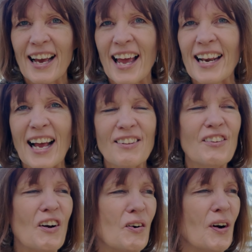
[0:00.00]
And
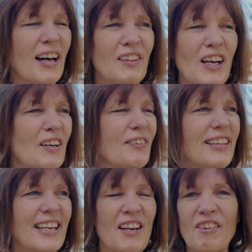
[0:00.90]
so, along with
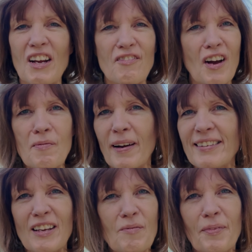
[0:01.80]
David, I find
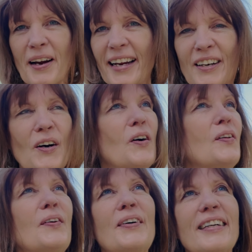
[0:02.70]
myself praying, Oh
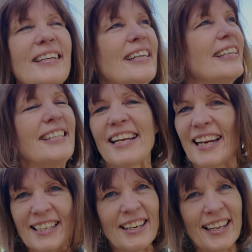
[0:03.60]
Lord,
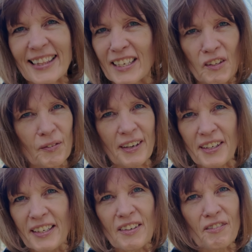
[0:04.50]
Take not thy
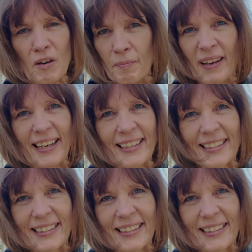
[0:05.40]
spirit from me.